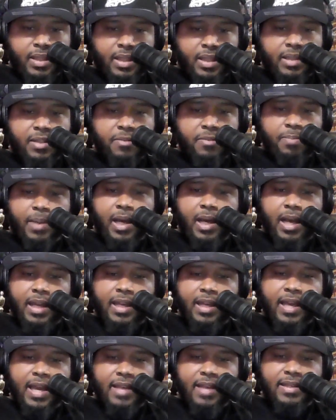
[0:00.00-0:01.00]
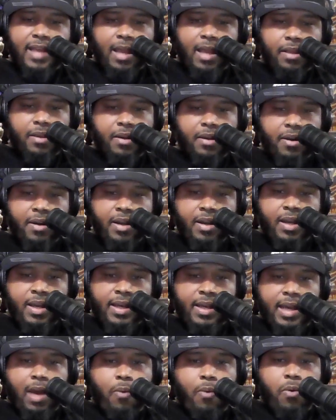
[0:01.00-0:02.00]
Get this podcast out there.
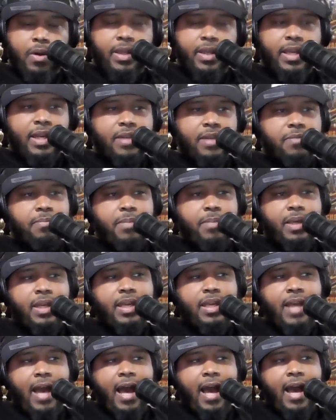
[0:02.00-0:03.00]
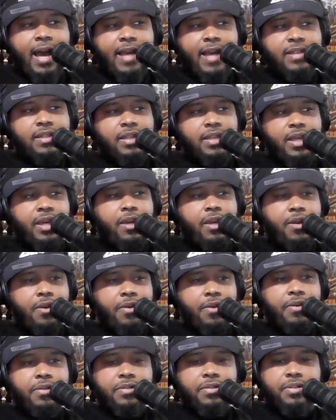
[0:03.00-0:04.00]
I want to get as many eyes and
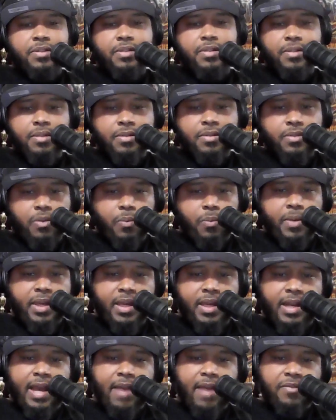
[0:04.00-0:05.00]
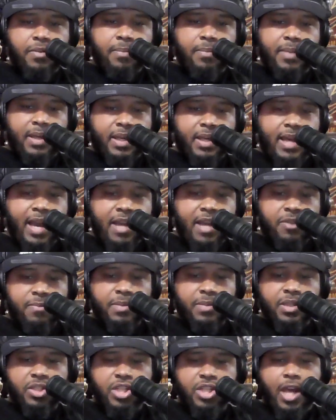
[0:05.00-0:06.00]
ears so we can have some
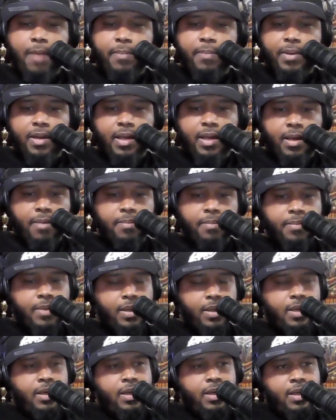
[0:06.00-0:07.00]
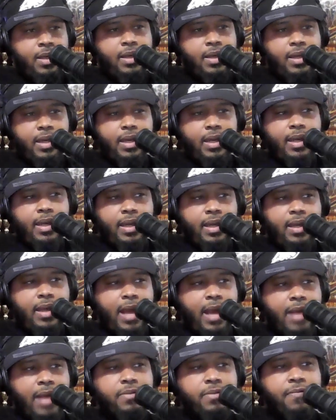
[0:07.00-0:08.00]
engagement, chop it up,
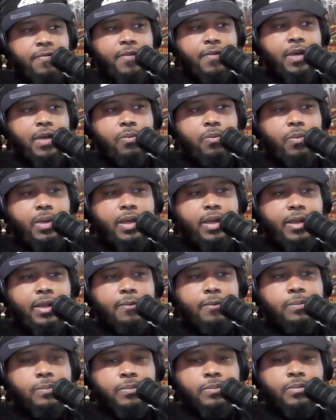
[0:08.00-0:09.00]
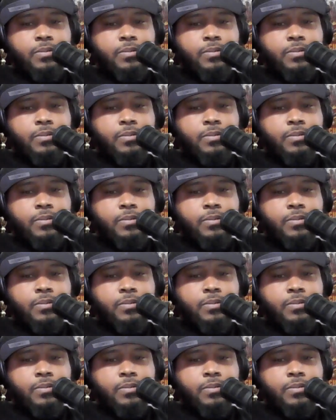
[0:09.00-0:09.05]
and have some fun with it.